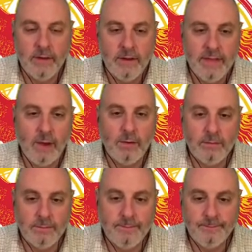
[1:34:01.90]
flying that,
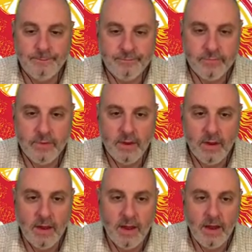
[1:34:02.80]
buttresses all over
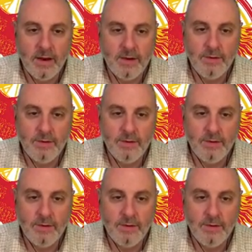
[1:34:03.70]
the place.